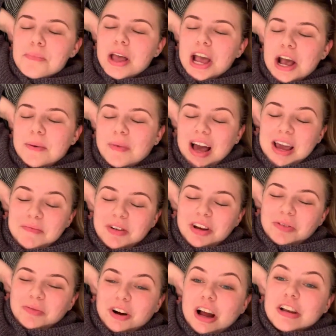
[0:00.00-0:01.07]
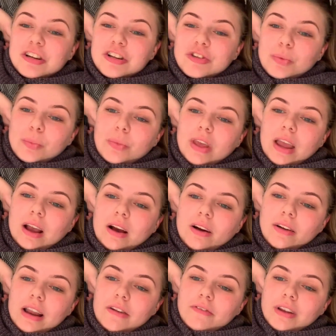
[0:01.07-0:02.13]
I am going to watch something on
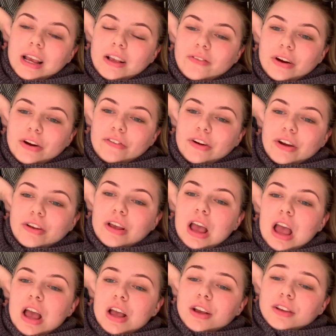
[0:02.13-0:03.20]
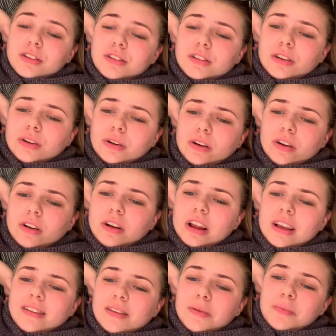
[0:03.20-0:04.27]
Netflix very, very soon.
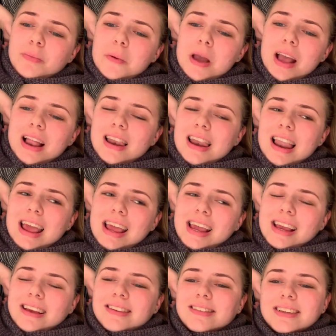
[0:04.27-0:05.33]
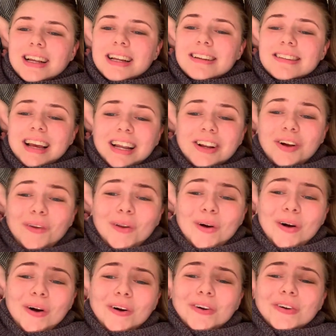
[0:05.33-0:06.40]
It's a bit late. It's nearly
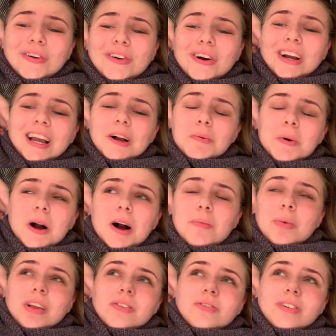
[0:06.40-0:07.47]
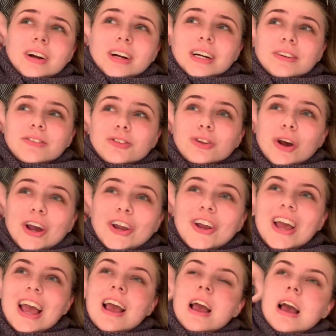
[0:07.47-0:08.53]
10:00. Got to get up at 5:30. So,
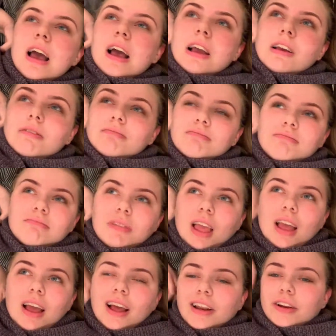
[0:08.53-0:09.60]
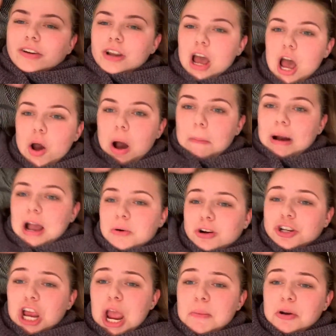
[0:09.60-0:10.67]
I don't know. I might
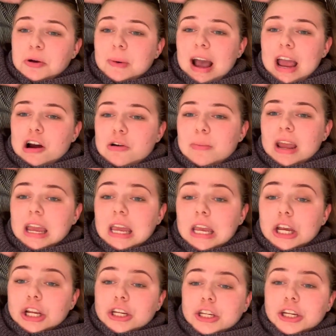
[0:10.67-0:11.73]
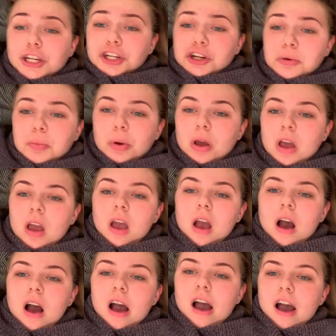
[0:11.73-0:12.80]
watch Home and Away or a bit of YouTube.
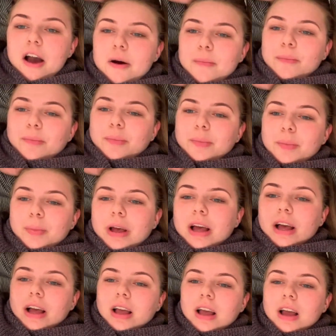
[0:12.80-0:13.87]
But